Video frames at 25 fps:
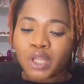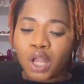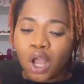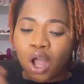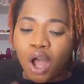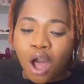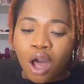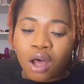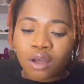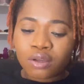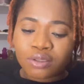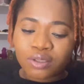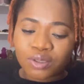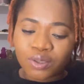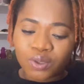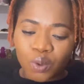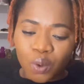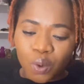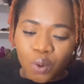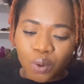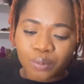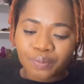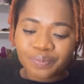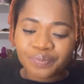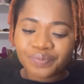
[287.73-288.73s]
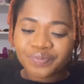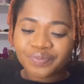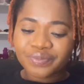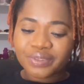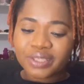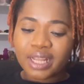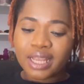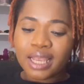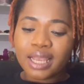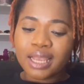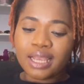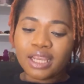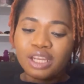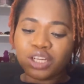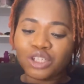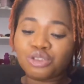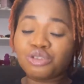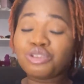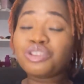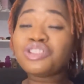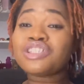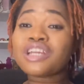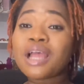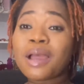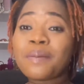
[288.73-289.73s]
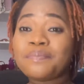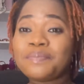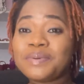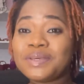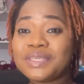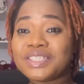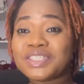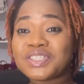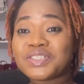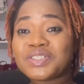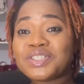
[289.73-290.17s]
Also, Trisha Bees.